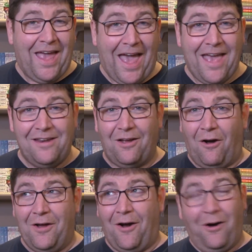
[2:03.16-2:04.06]
and
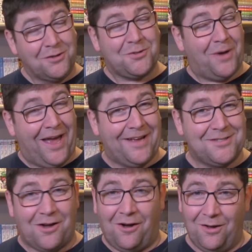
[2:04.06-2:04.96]
also
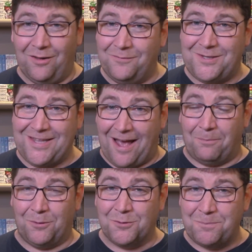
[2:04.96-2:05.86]
has all of
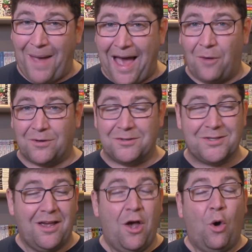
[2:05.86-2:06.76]
Diablo's powers.